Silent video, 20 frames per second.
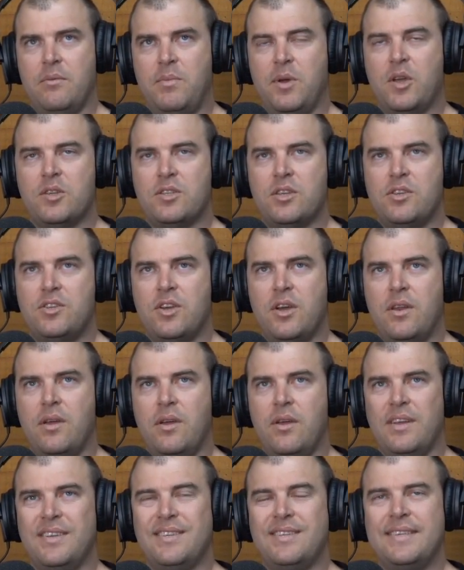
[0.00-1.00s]
because I don't
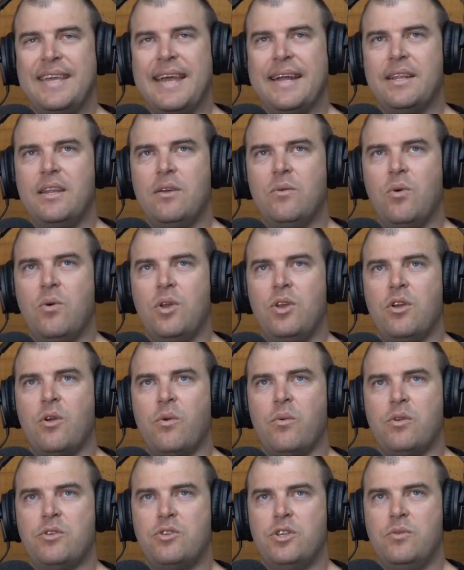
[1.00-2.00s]
know exactly what
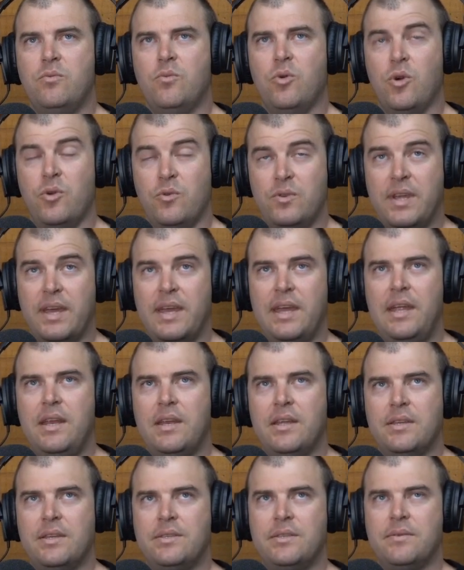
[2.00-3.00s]
your
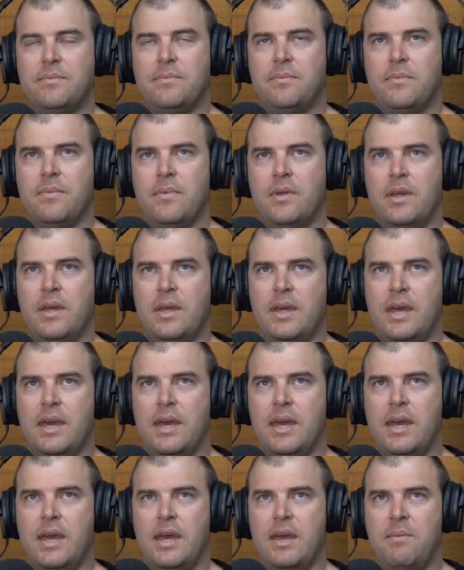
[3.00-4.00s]
routine is,
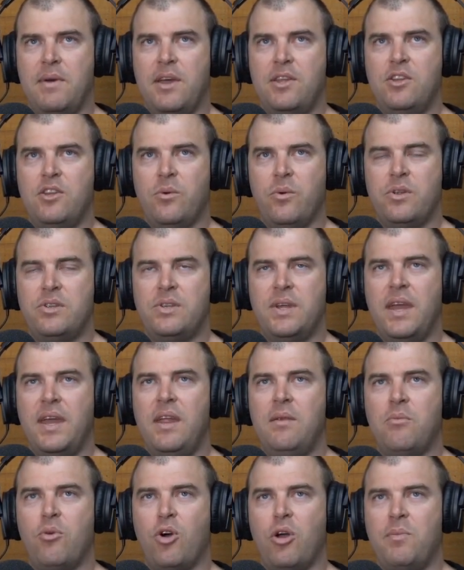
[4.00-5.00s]
and your
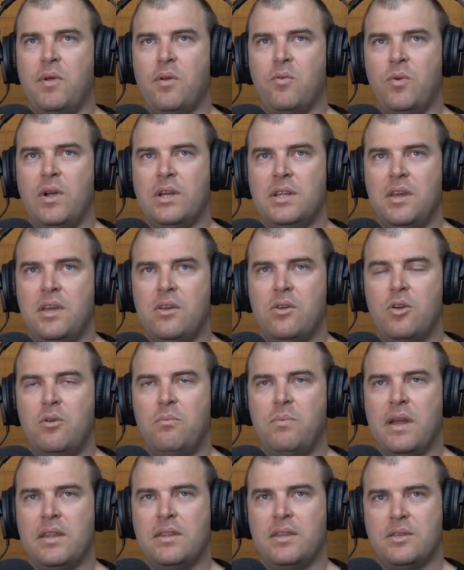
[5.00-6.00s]
routine might be really
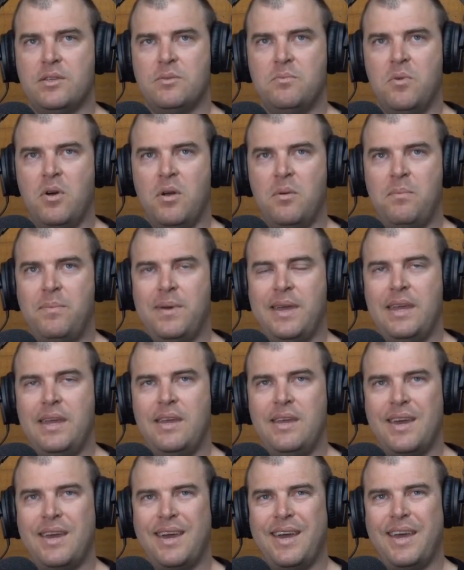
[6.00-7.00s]
good, but this might
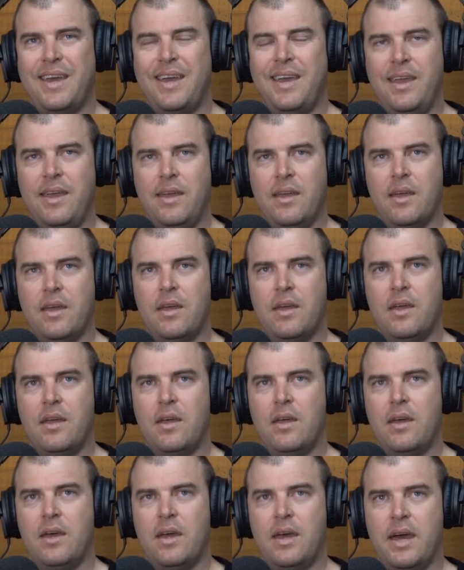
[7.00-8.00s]
be a
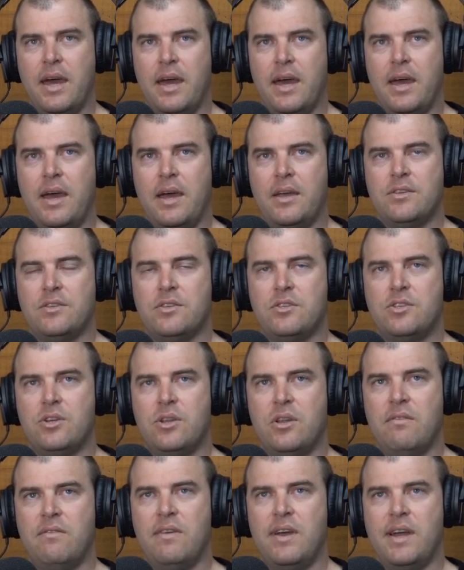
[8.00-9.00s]

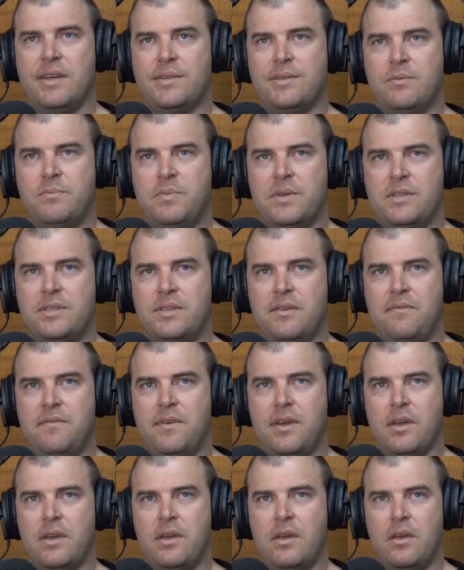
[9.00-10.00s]
sort of a
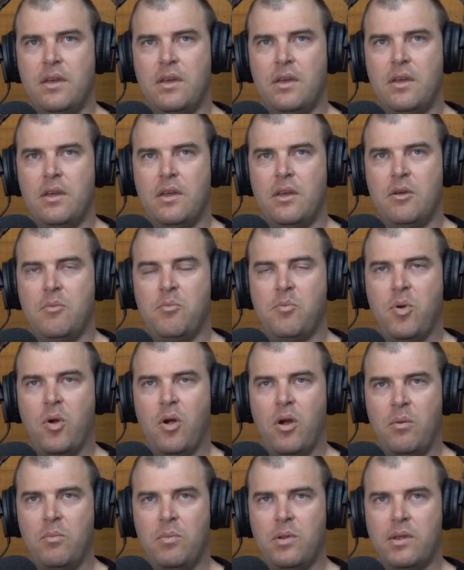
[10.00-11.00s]
specific
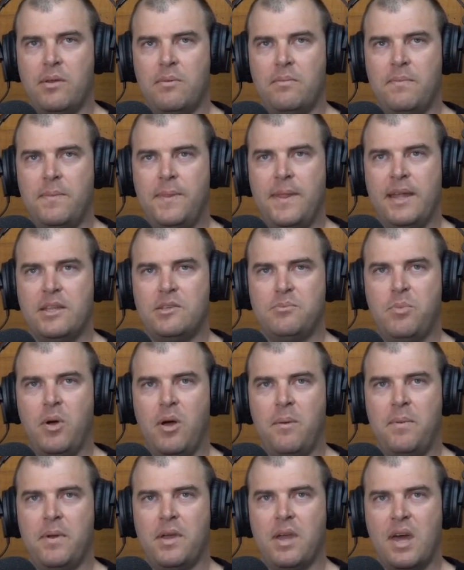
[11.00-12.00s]
problem that's
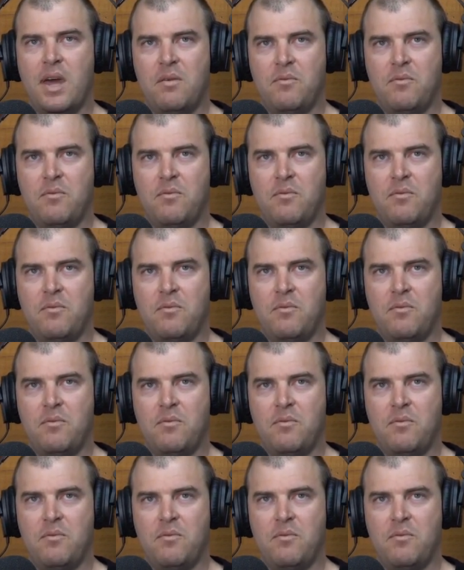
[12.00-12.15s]
popping